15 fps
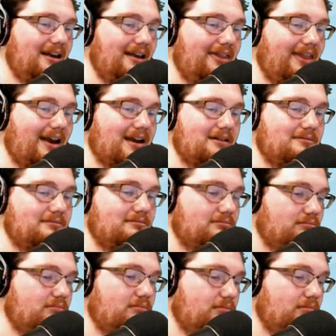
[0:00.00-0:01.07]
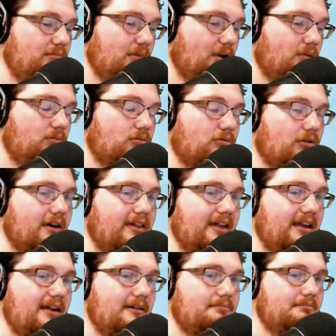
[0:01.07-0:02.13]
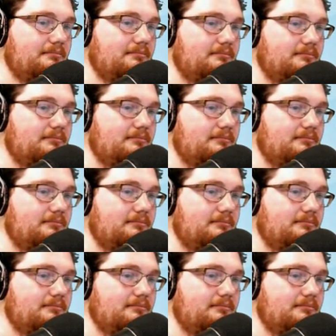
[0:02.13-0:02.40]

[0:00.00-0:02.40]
And that can, you know, really